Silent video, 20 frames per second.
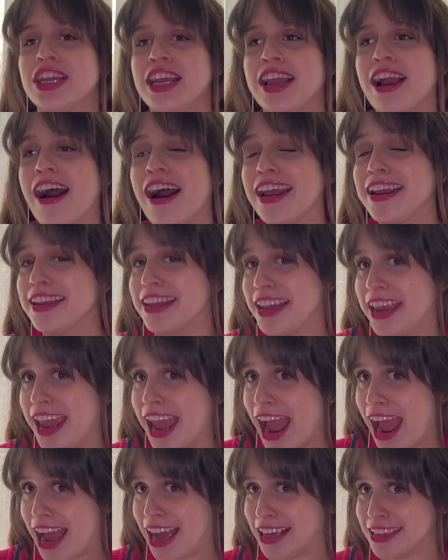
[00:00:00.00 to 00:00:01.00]
kindly
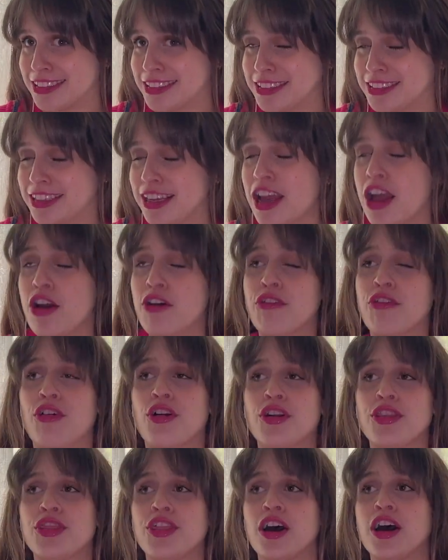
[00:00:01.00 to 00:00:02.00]
asked for
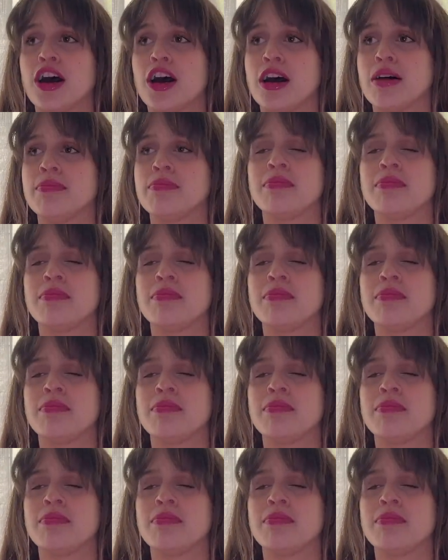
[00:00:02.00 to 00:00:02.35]
the